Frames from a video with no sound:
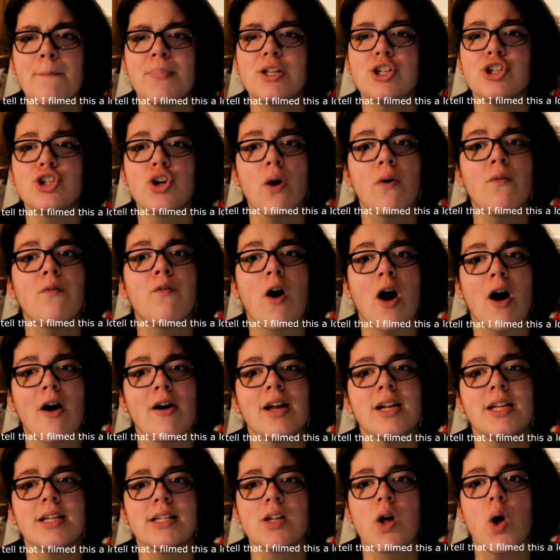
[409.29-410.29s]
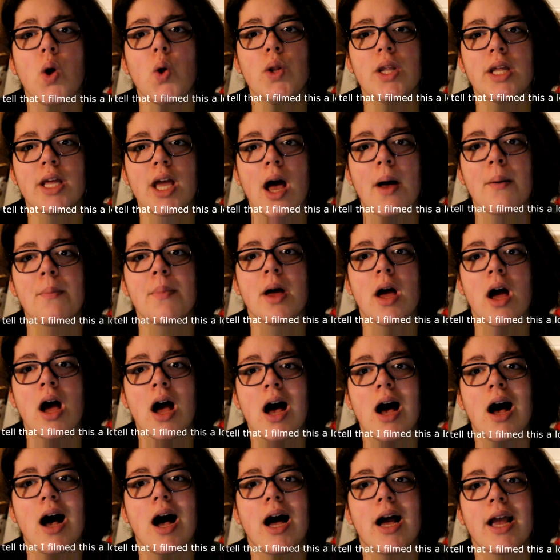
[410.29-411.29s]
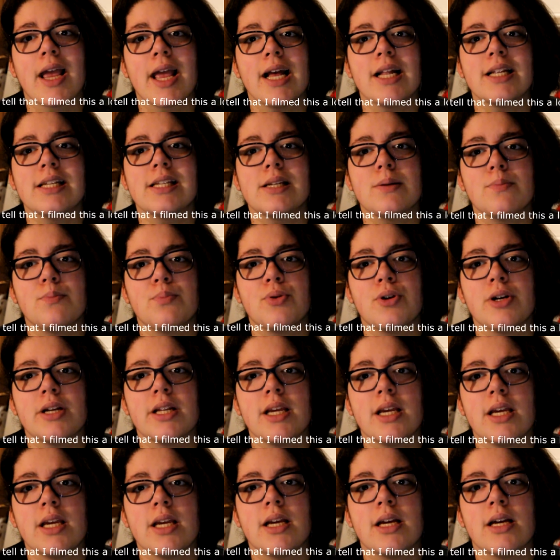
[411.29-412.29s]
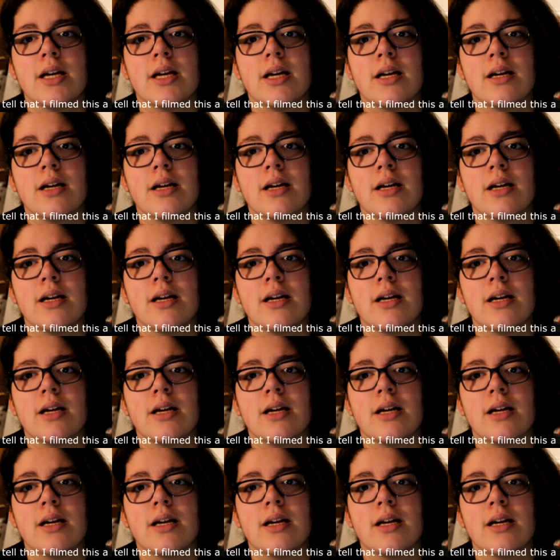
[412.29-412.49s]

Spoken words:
But so far, it is holding up against some pretty